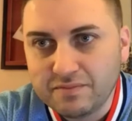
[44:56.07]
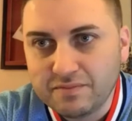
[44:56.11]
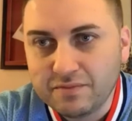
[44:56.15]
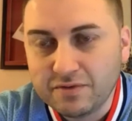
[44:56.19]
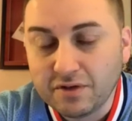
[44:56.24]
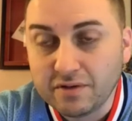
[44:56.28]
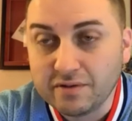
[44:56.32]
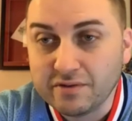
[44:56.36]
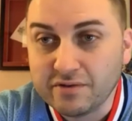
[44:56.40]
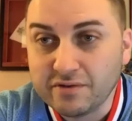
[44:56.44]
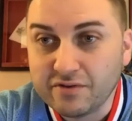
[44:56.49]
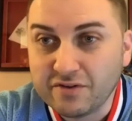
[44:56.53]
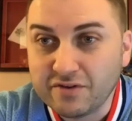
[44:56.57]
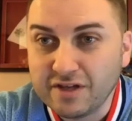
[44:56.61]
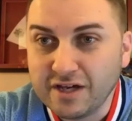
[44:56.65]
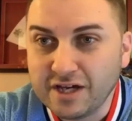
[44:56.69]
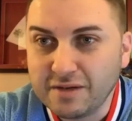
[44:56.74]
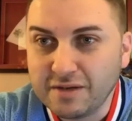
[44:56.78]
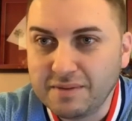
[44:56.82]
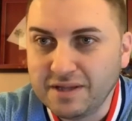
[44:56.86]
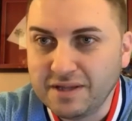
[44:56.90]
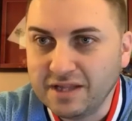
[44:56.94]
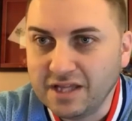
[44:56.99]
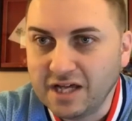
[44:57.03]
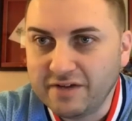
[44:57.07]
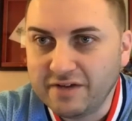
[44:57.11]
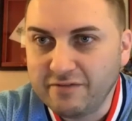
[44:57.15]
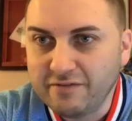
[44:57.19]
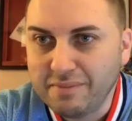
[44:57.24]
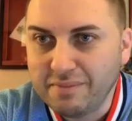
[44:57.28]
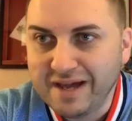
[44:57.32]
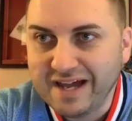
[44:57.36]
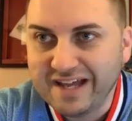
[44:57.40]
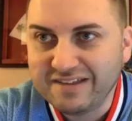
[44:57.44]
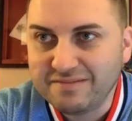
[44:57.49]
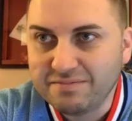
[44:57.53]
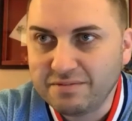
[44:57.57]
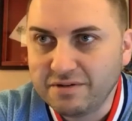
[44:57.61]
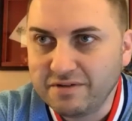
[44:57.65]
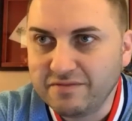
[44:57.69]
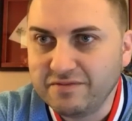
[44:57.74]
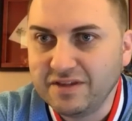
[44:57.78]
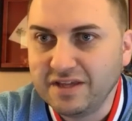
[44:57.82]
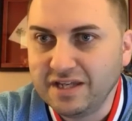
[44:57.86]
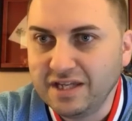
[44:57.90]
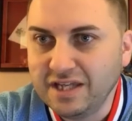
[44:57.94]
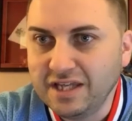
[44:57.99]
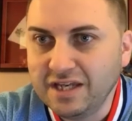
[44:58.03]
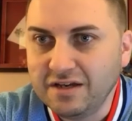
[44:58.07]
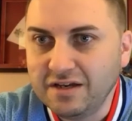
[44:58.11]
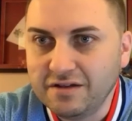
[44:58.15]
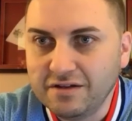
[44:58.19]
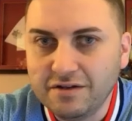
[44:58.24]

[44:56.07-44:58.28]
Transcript: So there's not going to be a lot of at-bats, but if they needed